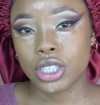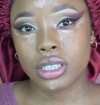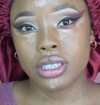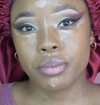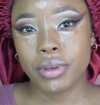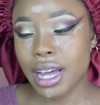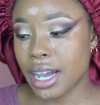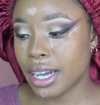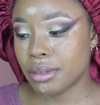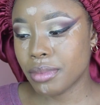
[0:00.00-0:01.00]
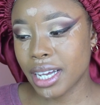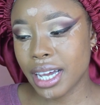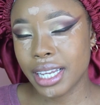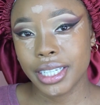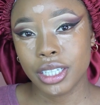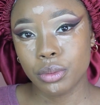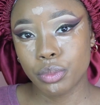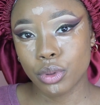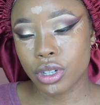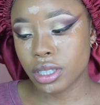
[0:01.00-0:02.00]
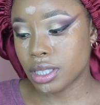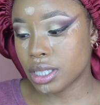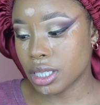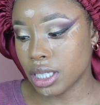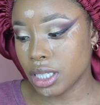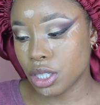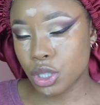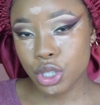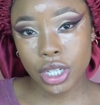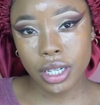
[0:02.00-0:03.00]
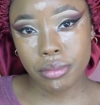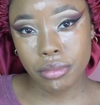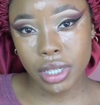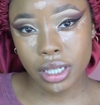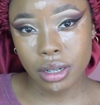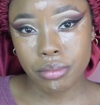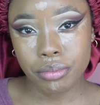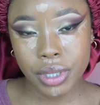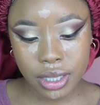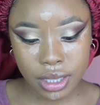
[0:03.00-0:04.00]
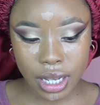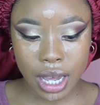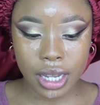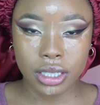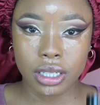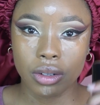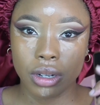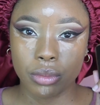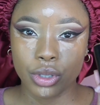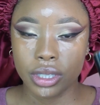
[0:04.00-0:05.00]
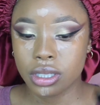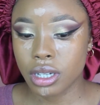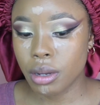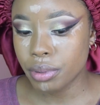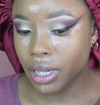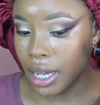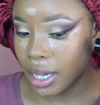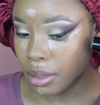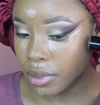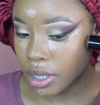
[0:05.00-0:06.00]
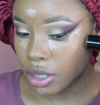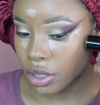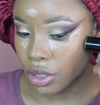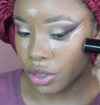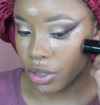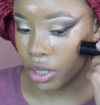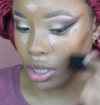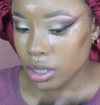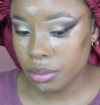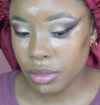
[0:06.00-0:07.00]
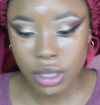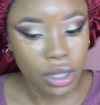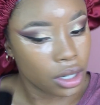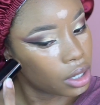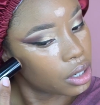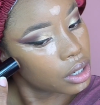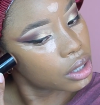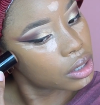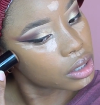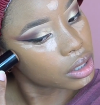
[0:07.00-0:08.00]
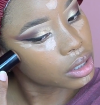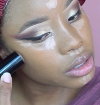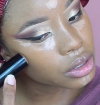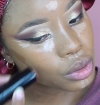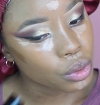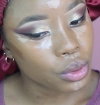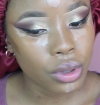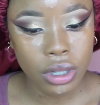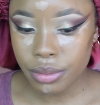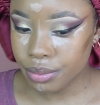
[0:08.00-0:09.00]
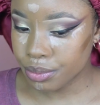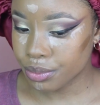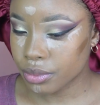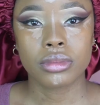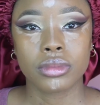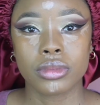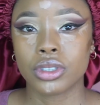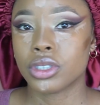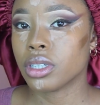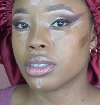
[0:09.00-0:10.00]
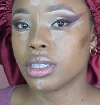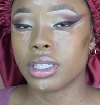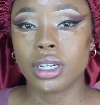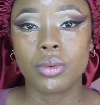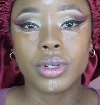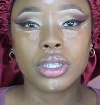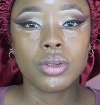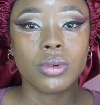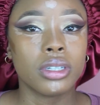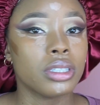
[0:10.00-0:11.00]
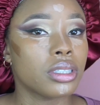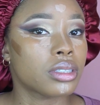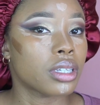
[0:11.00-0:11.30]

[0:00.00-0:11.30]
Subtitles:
just applied my L.A Girl Pro Conceal in the shade Medium Bisque, and now I'm going to apply my cream contour. Shucks, I think I went low on this